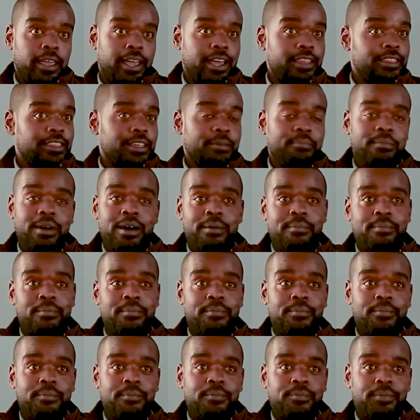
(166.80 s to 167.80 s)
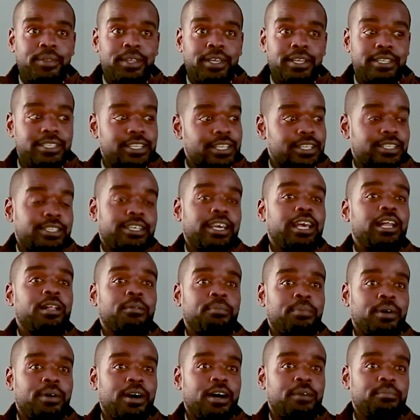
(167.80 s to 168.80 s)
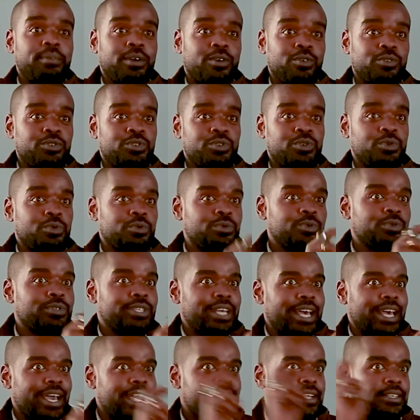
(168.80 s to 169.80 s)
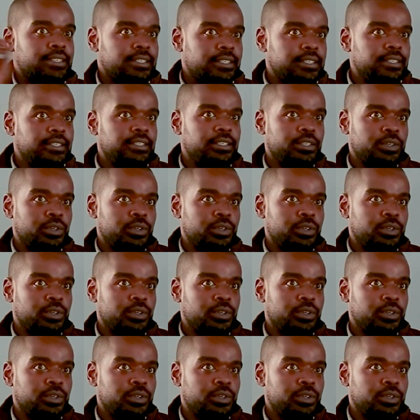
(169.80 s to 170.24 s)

And the mom didn't help her because, you know, society,